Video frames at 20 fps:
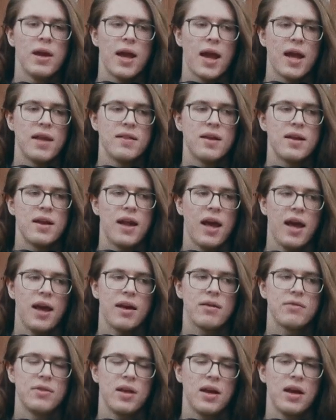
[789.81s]
and then
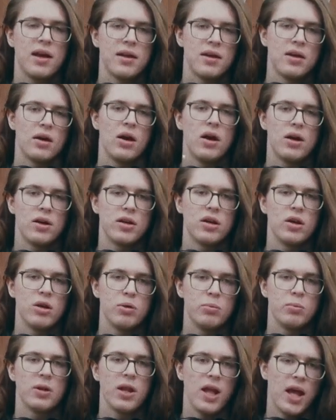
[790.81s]
have that audio
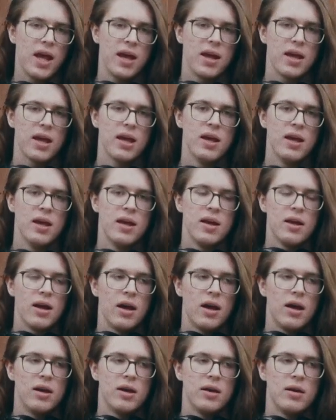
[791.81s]
play
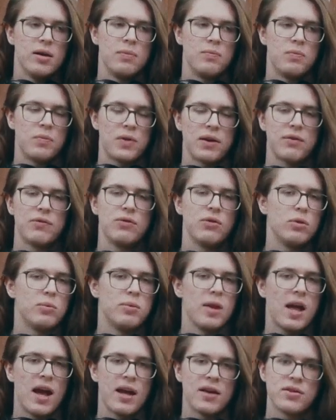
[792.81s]
like full
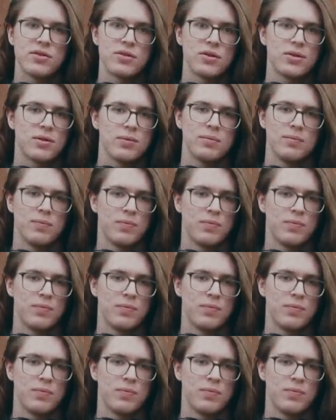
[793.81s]
blast or